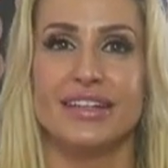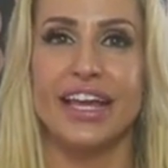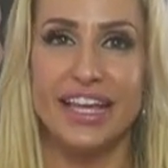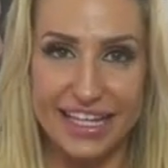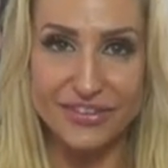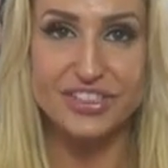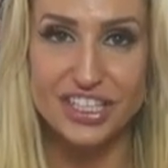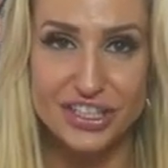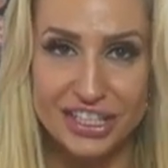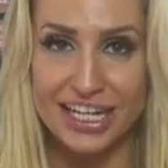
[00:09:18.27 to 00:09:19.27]
It gives
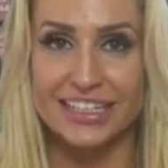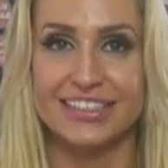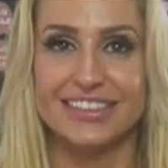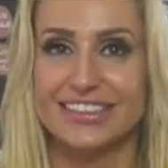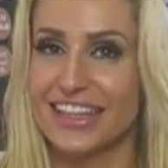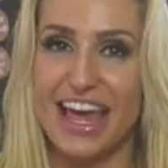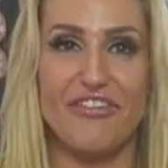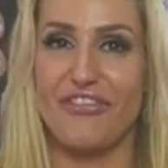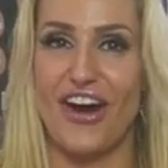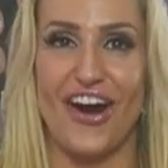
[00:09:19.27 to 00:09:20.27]
you sugar. So
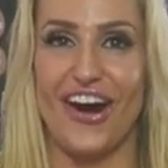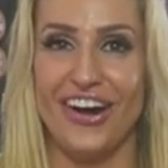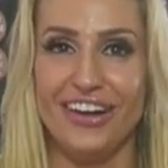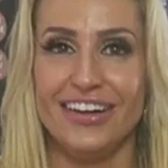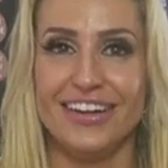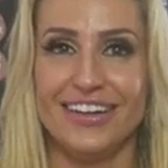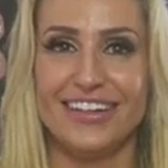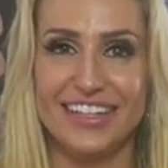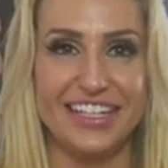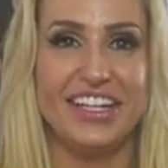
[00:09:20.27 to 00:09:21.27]
therefore,
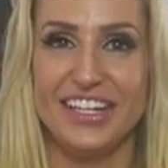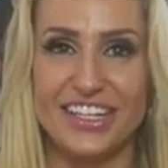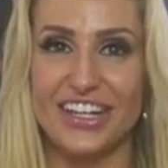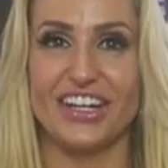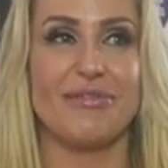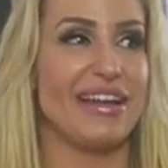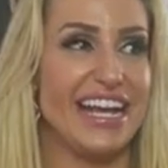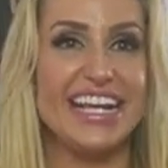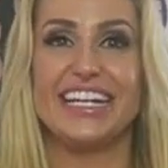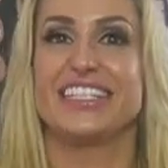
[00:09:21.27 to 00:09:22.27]
you're going to be
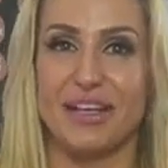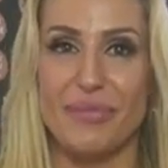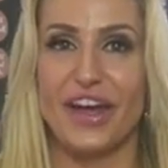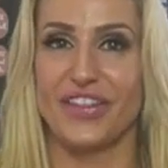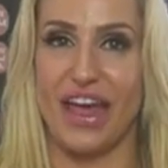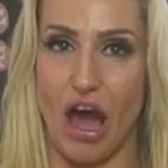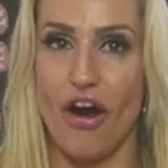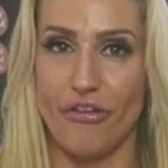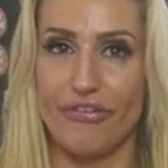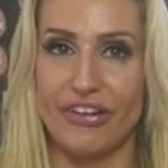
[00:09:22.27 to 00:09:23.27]
needing to burn that
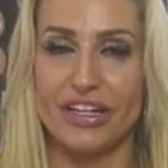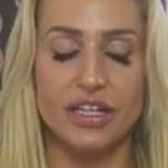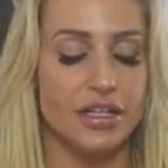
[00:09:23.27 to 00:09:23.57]
off.